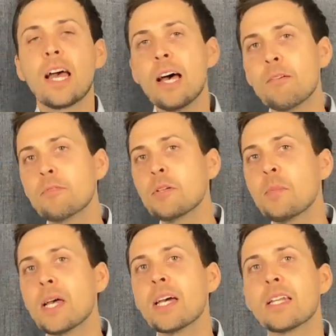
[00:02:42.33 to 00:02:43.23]
Every
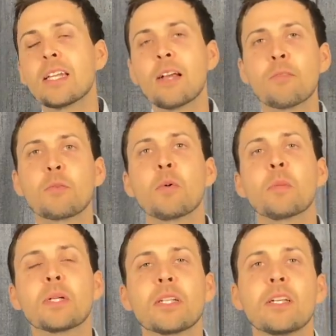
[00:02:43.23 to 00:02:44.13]
man and every
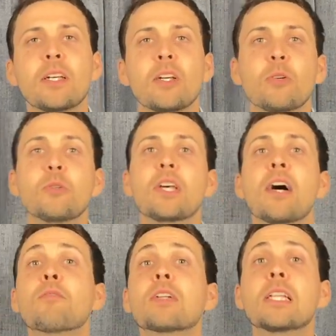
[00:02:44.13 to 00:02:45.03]
woman who's
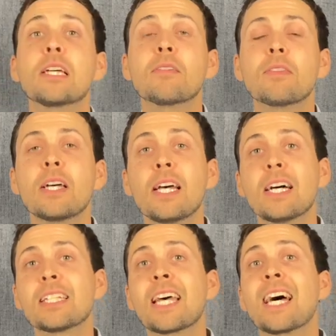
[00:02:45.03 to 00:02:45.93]
ever lived
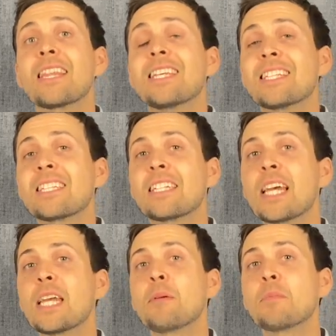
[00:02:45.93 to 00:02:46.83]
has had this
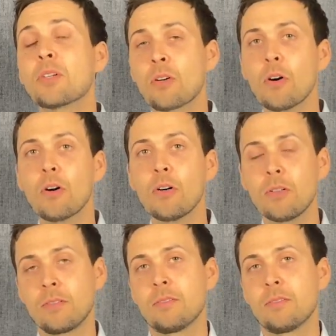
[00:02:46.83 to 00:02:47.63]
same call.